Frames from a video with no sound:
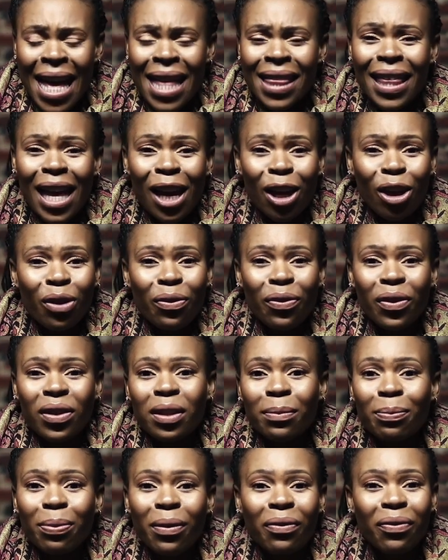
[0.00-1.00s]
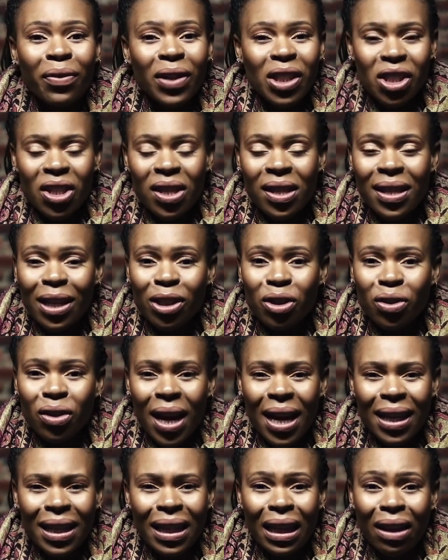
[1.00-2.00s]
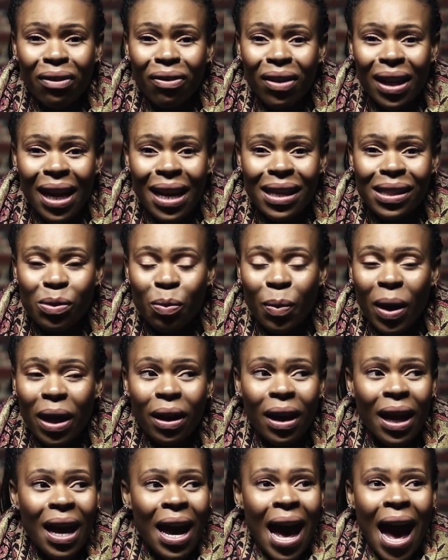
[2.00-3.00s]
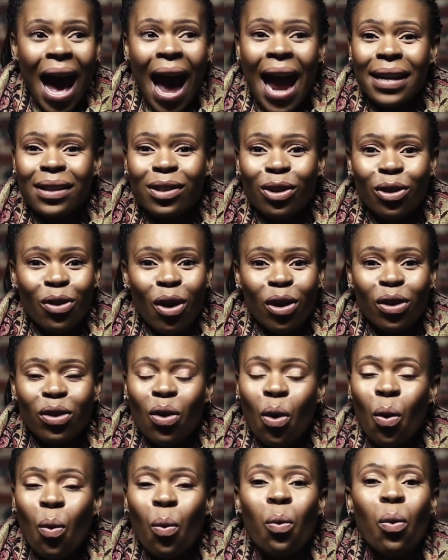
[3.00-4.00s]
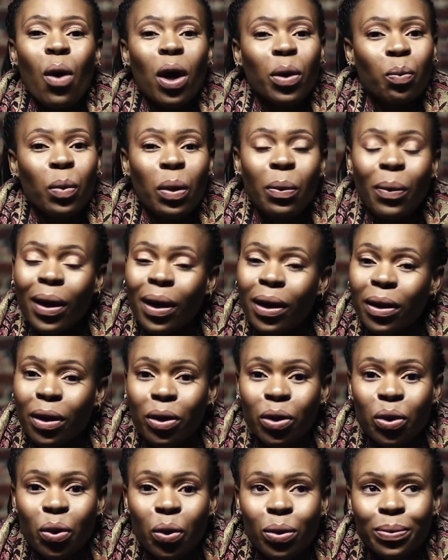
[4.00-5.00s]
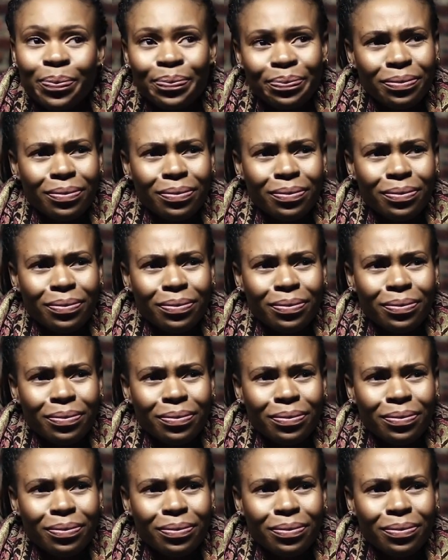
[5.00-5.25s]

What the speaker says: Thank you for the provision that you had given us when I did not know what we were going to do.